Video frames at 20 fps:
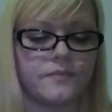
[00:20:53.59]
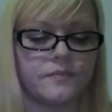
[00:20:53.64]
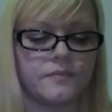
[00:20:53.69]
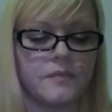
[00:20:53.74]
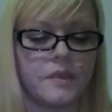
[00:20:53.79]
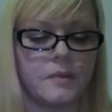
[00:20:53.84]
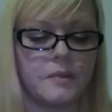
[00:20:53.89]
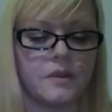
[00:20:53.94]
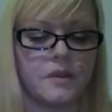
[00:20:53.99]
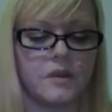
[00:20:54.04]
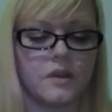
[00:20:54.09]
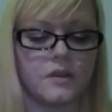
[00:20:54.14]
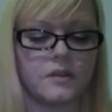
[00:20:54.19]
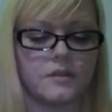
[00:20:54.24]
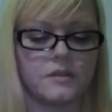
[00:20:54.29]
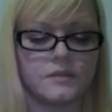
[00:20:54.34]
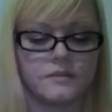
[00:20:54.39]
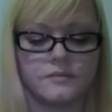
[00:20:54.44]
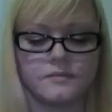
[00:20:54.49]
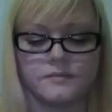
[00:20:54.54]
Maybe
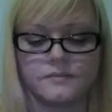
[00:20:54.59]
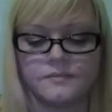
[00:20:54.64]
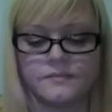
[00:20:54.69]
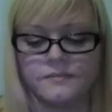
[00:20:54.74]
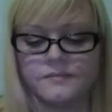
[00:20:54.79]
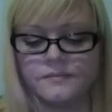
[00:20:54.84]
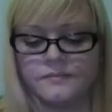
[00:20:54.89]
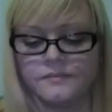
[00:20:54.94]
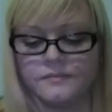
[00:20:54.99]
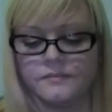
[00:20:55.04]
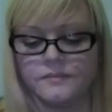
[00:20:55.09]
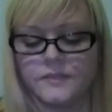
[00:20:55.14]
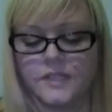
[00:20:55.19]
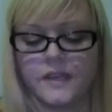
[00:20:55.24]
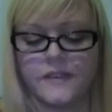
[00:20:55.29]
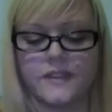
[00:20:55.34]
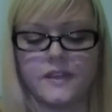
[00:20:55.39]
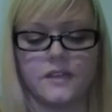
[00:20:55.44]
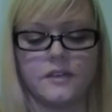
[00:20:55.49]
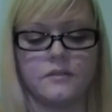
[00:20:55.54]
not.
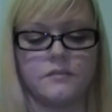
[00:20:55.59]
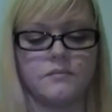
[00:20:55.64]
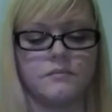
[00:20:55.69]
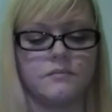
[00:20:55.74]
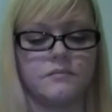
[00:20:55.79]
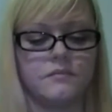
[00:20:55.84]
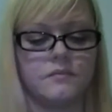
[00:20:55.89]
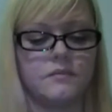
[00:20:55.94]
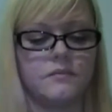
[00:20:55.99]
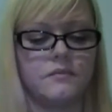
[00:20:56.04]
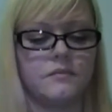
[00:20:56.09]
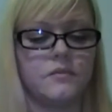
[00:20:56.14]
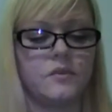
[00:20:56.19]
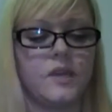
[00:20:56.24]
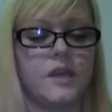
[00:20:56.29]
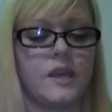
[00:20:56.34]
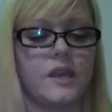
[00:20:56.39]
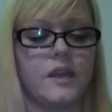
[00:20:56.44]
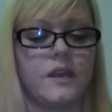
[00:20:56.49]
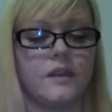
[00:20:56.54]
Yeah, they did. We
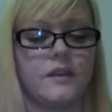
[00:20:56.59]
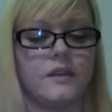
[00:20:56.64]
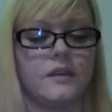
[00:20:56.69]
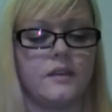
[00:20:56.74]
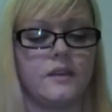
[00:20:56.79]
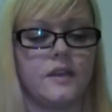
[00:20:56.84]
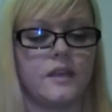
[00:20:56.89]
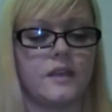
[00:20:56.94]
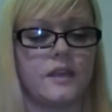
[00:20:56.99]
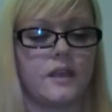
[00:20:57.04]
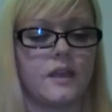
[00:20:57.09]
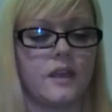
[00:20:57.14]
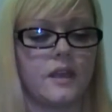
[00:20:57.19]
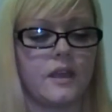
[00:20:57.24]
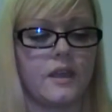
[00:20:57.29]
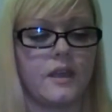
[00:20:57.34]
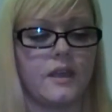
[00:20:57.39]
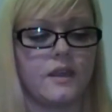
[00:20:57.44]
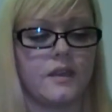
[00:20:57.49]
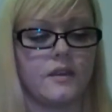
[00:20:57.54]
had Nick
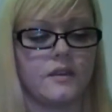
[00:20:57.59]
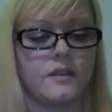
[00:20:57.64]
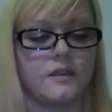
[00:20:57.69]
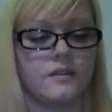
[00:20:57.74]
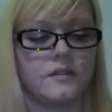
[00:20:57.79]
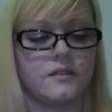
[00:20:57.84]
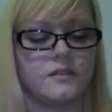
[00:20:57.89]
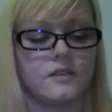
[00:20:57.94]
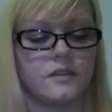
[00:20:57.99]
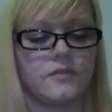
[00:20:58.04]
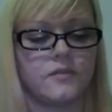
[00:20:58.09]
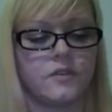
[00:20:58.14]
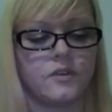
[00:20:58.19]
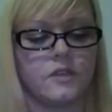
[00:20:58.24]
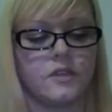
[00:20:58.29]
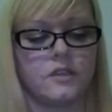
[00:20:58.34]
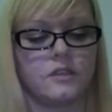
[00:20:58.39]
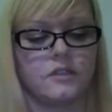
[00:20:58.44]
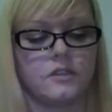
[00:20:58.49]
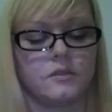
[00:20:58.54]
and stuff
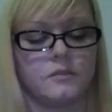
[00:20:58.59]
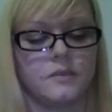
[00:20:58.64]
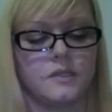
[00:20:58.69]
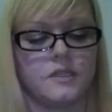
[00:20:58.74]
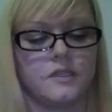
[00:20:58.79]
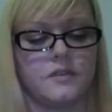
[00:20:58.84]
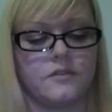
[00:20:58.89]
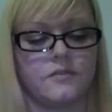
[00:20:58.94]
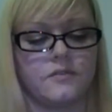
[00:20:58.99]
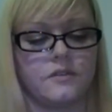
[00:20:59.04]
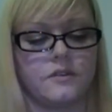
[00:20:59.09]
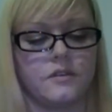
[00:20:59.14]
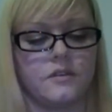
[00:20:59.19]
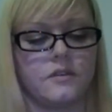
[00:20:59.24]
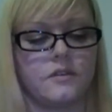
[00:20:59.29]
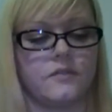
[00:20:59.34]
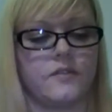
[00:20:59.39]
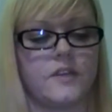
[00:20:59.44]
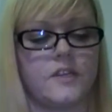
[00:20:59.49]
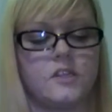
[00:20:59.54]
looking a little bit different. I don't
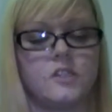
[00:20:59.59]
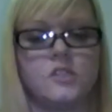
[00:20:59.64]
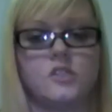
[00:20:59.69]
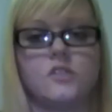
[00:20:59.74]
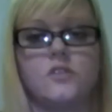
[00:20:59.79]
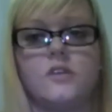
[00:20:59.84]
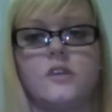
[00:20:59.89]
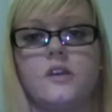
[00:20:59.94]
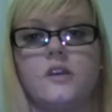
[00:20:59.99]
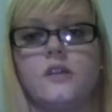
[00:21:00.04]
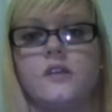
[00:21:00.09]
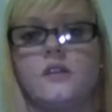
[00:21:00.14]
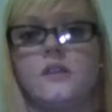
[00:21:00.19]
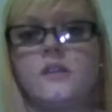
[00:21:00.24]
know if I can show you